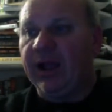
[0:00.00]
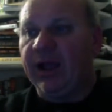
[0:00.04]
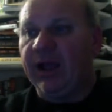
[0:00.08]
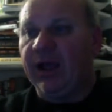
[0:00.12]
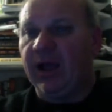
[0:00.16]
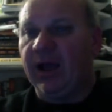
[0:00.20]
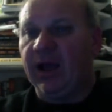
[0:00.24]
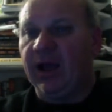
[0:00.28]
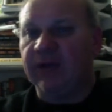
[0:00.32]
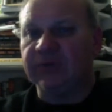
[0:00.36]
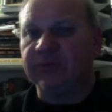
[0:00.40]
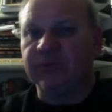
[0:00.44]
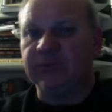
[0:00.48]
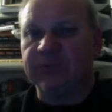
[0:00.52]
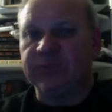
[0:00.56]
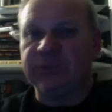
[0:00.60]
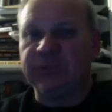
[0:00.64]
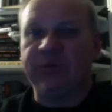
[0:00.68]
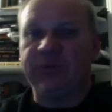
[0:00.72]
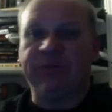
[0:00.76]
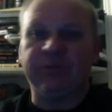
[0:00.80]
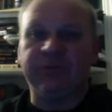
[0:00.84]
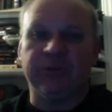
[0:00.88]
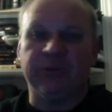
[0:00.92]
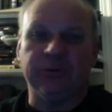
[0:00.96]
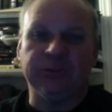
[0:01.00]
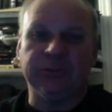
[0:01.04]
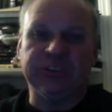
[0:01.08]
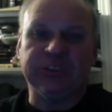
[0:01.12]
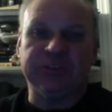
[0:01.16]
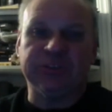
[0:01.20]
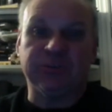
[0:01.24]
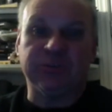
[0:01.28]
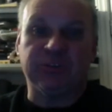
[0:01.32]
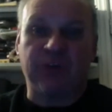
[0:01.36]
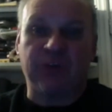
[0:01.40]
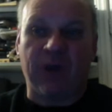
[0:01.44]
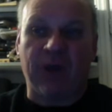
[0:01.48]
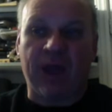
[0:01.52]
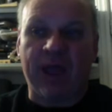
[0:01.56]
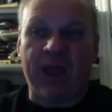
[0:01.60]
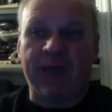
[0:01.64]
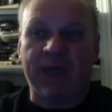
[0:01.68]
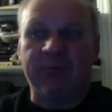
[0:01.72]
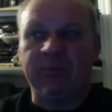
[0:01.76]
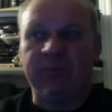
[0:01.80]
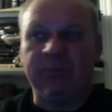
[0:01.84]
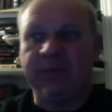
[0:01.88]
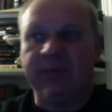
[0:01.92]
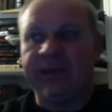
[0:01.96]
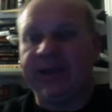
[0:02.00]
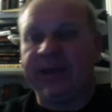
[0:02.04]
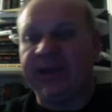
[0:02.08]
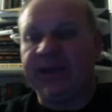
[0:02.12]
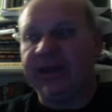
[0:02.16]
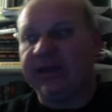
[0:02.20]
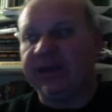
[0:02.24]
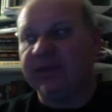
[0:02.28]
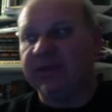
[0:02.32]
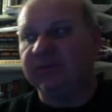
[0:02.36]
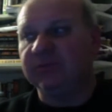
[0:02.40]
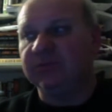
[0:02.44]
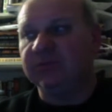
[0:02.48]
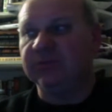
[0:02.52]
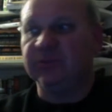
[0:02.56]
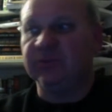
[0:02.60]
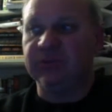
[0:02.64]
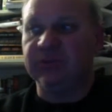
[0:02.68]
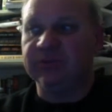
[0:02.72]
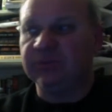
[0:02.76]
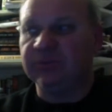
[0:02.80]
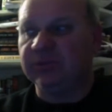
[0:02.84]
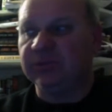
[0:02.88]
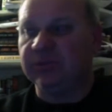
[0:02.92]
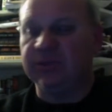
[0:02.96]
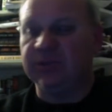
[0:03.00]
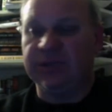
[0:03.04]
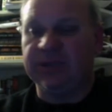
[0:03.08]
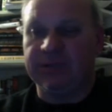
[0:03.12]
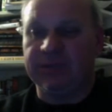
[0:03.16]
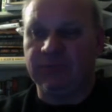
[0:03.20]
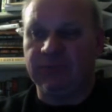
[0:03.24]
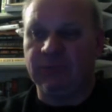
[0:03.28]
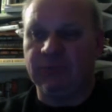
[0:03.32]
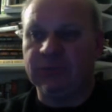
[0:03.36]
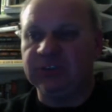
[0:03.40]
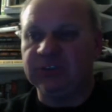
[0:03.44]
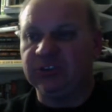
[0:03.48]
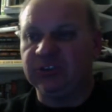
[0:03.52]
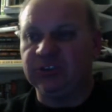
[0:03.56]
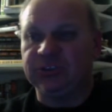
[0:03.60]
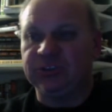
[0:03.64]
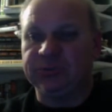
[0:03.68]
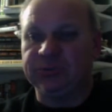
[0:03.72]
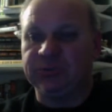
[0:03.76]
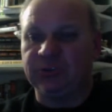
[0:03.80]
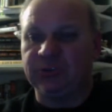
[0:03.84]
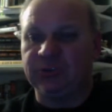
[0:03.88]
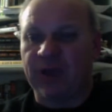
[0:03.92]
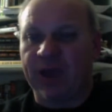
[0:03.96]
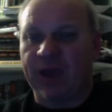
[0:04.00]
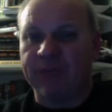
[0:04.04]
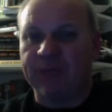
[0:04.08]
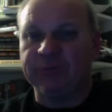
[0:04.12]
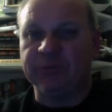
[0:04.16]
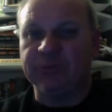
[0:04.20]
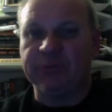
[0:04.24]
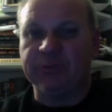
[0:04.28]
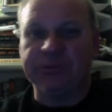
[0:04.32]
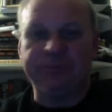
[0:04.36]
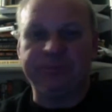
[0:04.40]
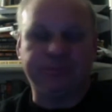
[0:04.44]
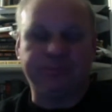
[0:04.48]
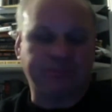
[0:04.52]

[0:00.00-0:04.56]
What you have to do is subscribe, and you have to, once you subscribe to it.